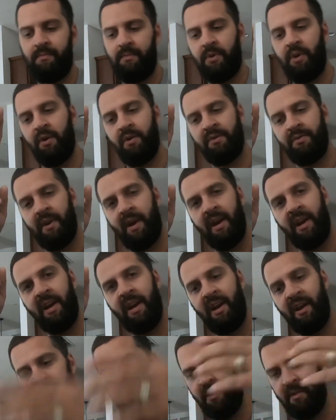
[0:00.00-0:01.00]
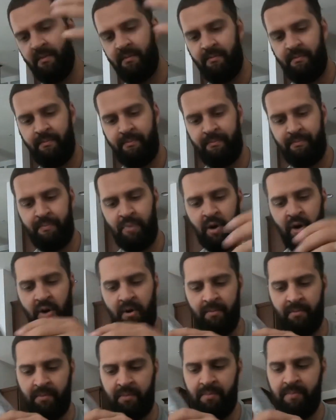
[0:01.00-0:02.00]
Goes right here.
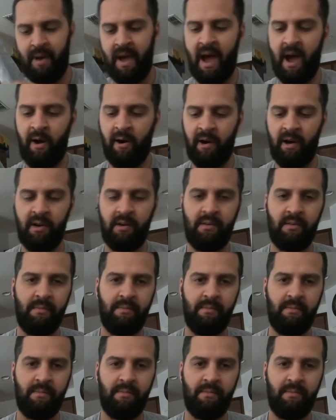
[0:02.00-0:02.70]
Boom. Power.